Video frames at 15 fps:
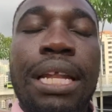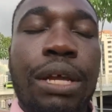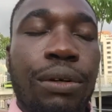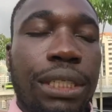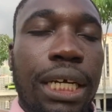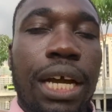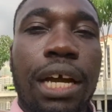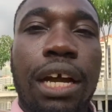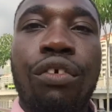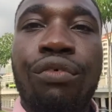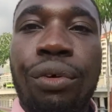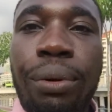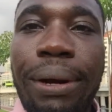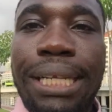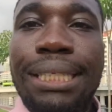There was a
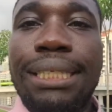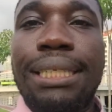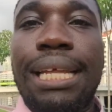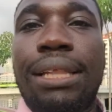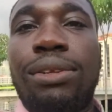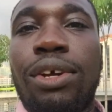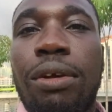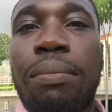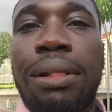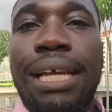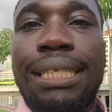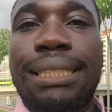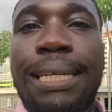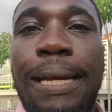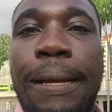congruence that took
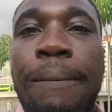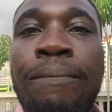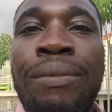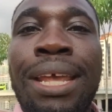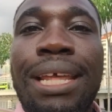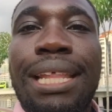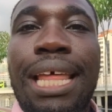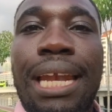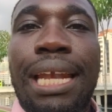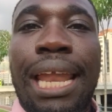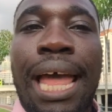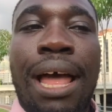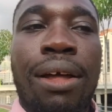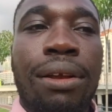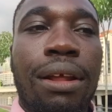place there that
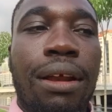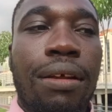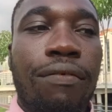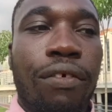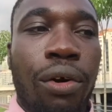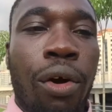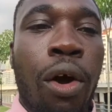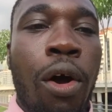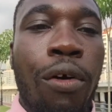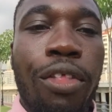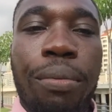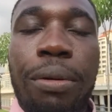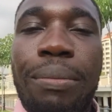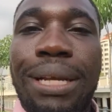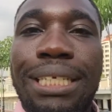allowed for all
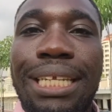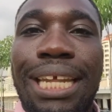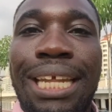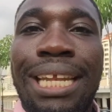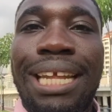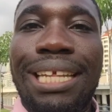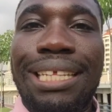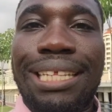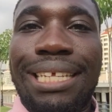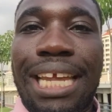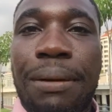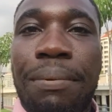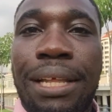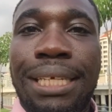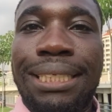the permission in to
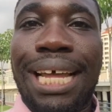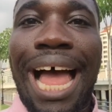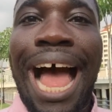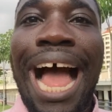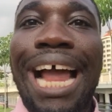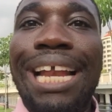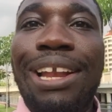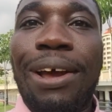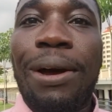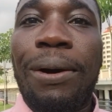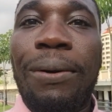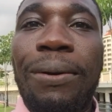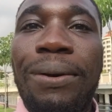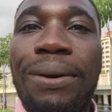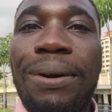take place. I
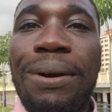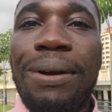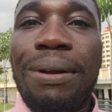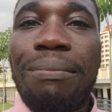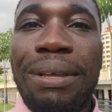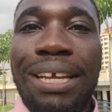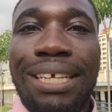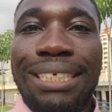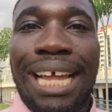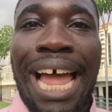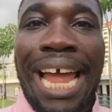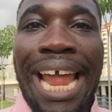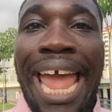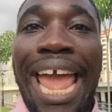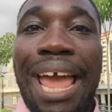know because
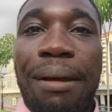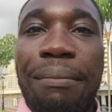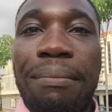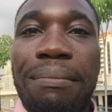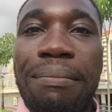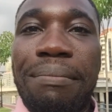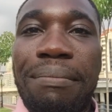I am.